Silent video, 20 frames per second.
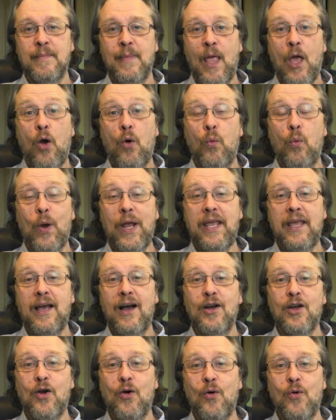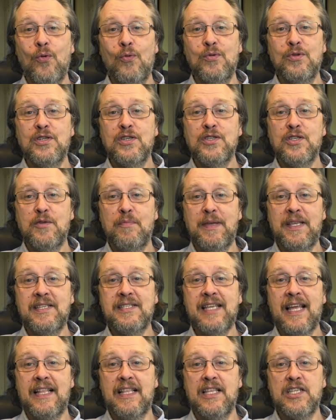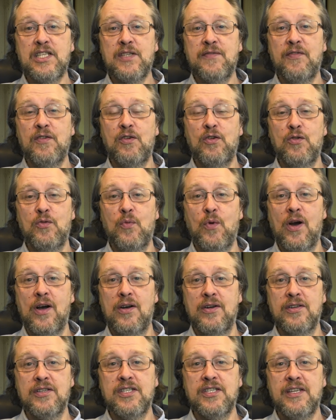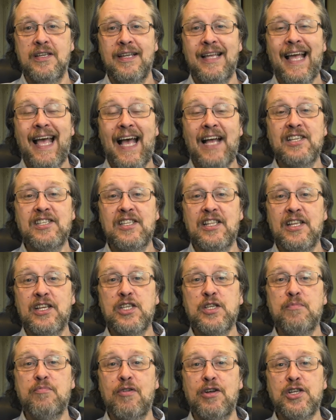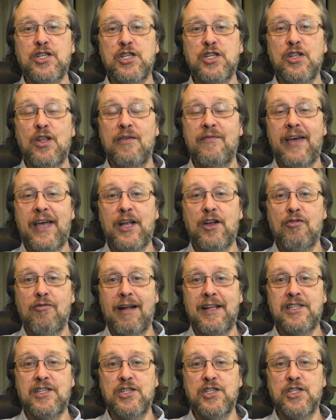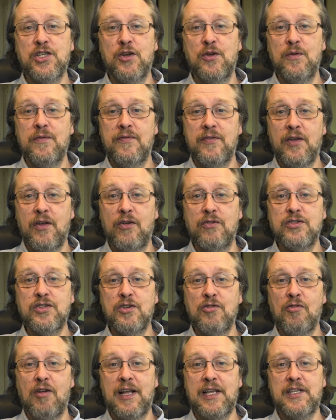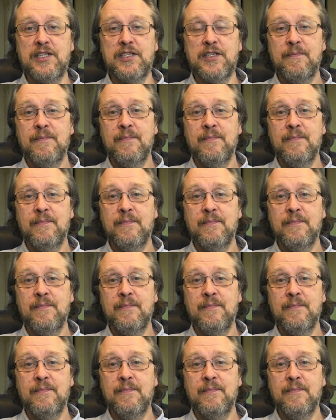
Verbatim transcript: We are called to be zealous for good works as an expression of our gratitude for God's grace.